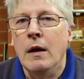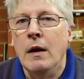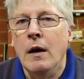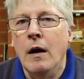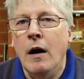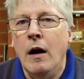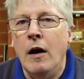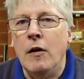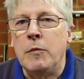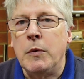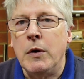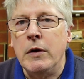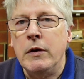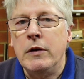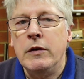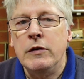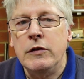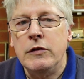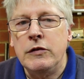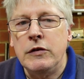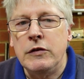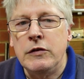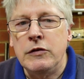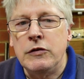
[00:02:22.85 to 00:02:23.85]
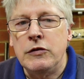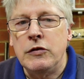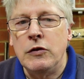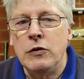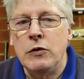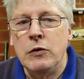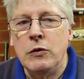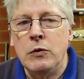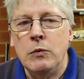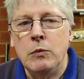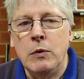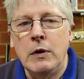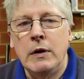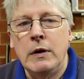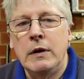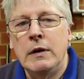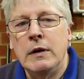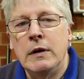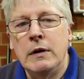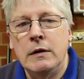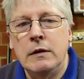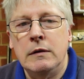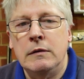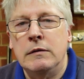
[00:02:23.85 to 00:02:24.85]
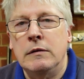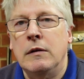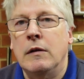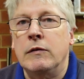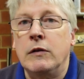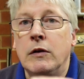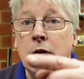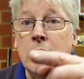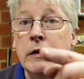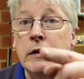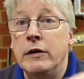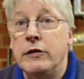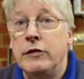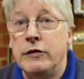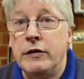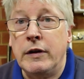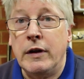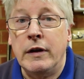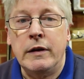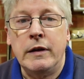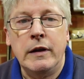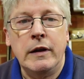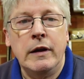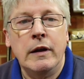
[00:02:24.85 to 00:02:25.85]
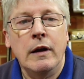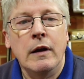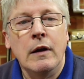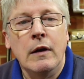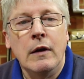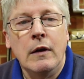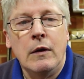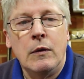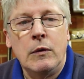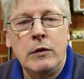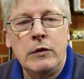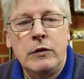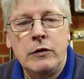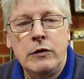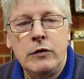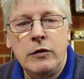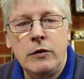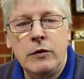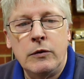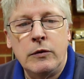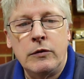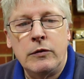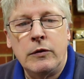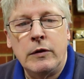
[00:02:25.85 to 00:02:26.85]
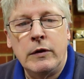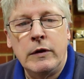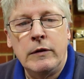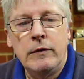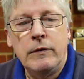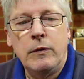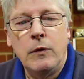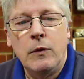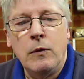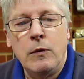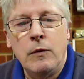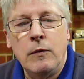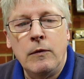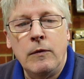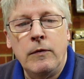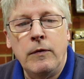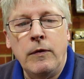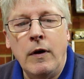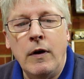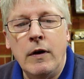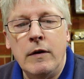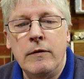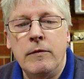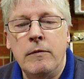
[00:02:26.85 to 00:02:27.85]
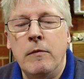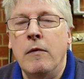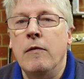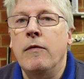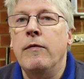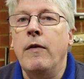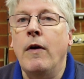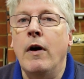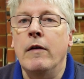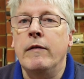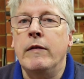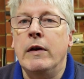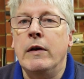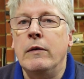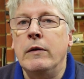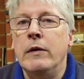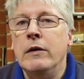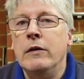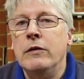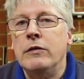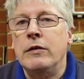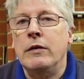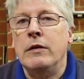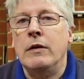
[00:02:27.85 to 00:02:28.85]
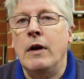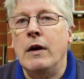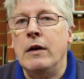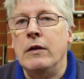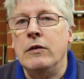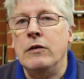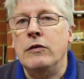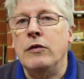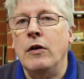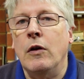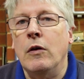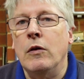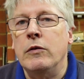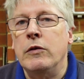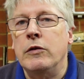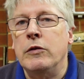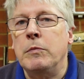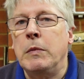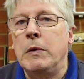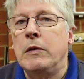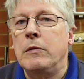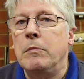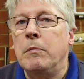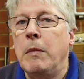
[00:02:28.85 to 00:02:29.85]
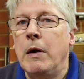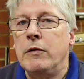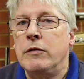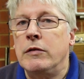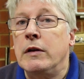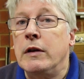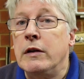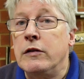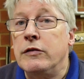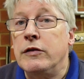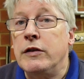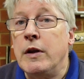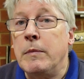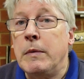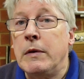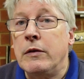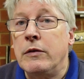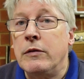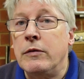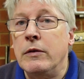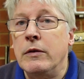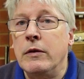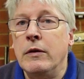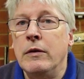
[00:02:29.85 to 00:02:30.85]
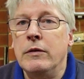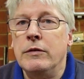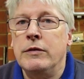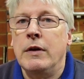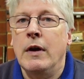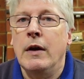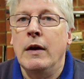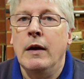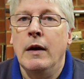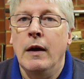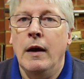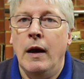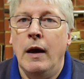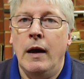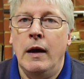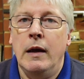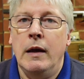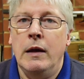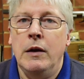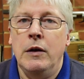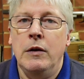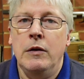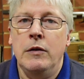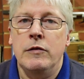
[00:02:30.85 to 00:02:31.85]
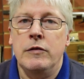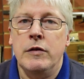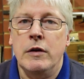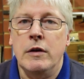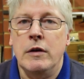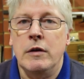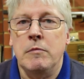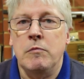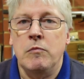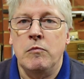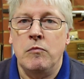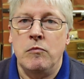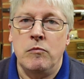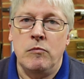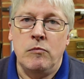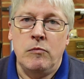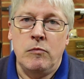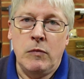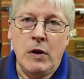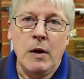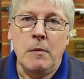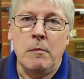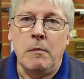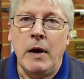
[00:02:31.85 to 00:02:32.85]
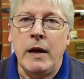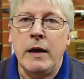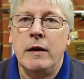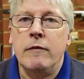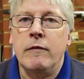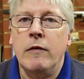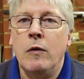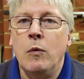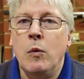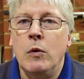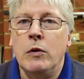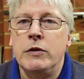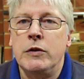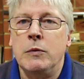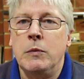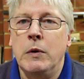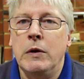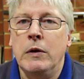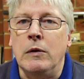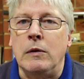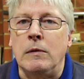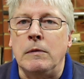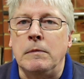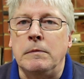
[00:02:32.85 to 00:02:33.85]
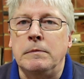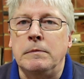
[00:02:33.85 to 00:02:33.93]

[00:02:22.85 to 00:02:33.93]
I've broken this into, I've got a list down here, 1, 2, 3, 4, 5 areas, and so I'll just be basically stepping through those, and make of it what you will.